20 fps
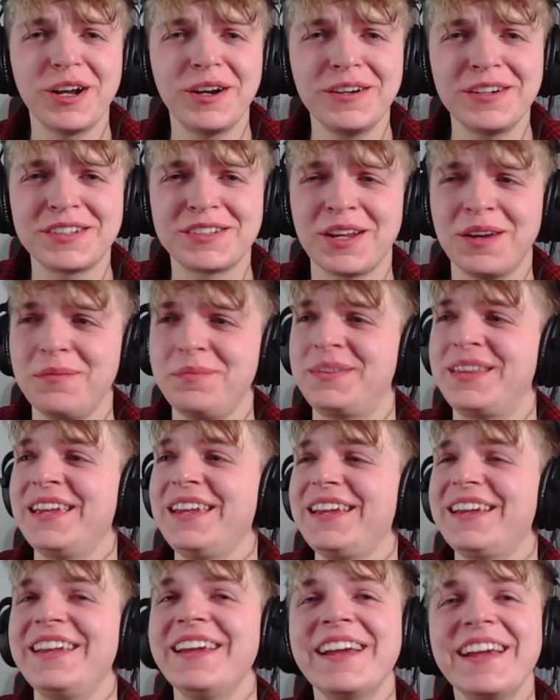or
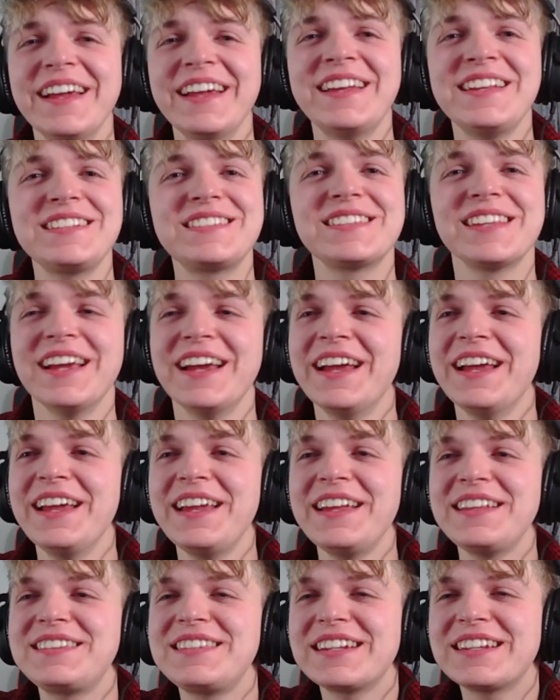something? It's
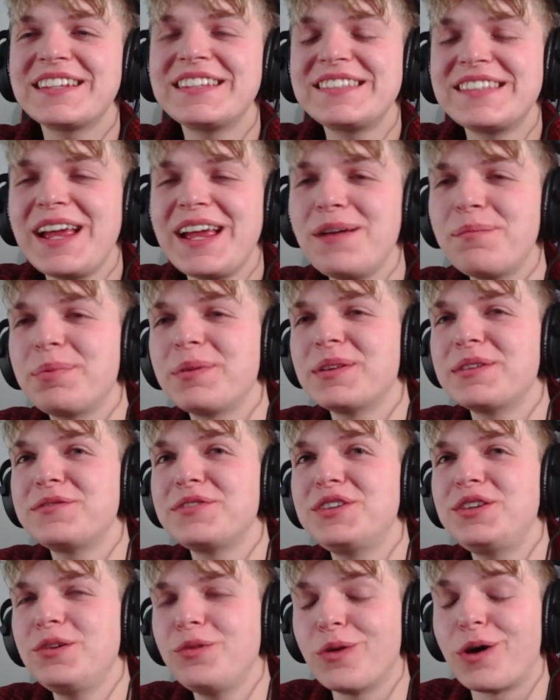it's an example of
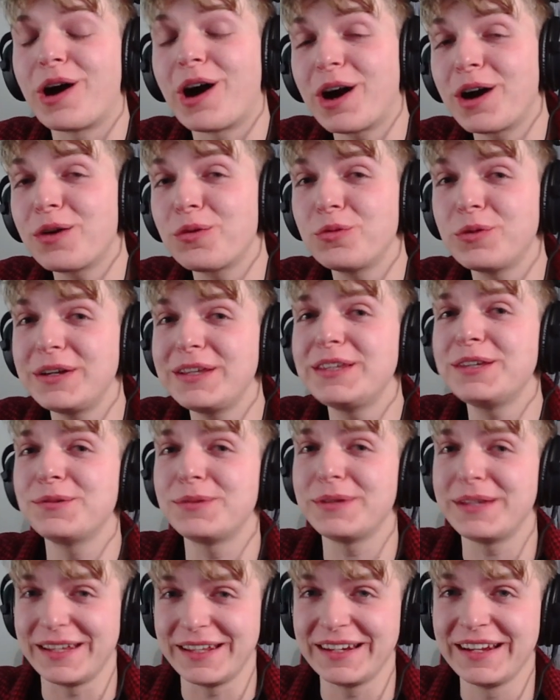you are what you
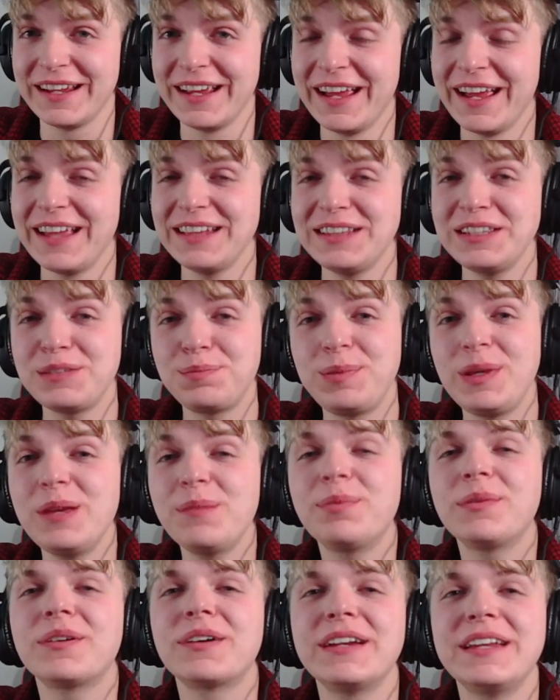eat. And these
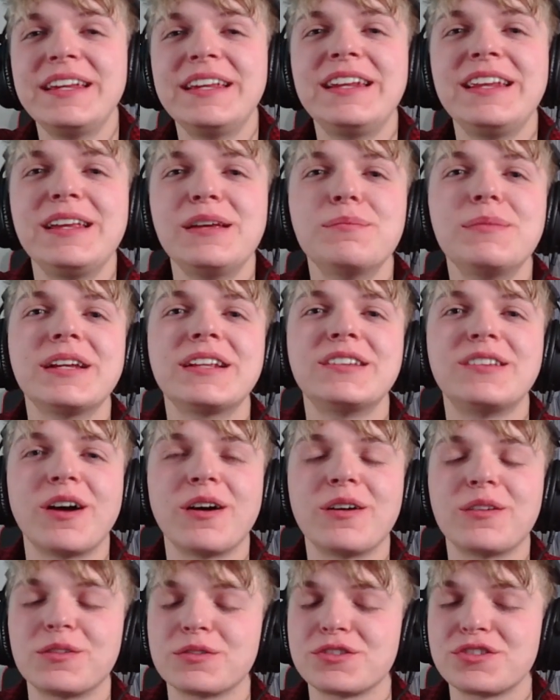people are eating at
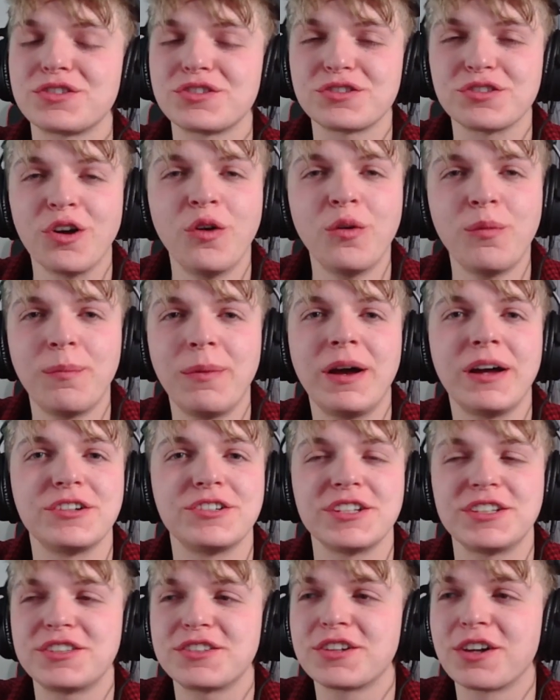McDonald's so much
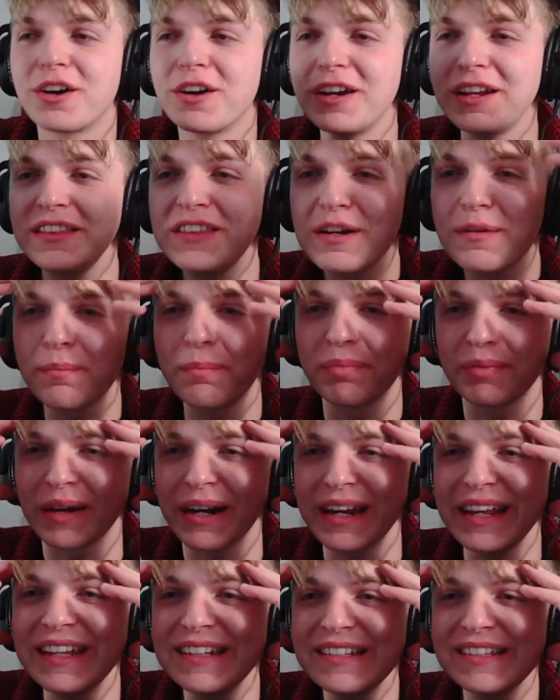it's turning their
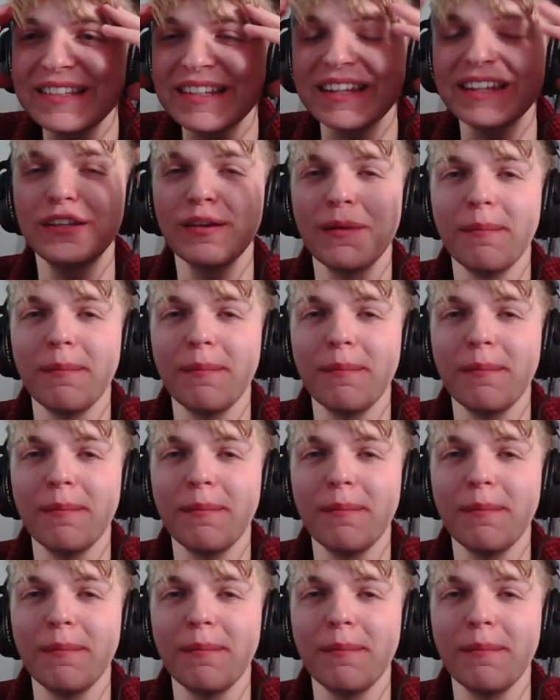brains into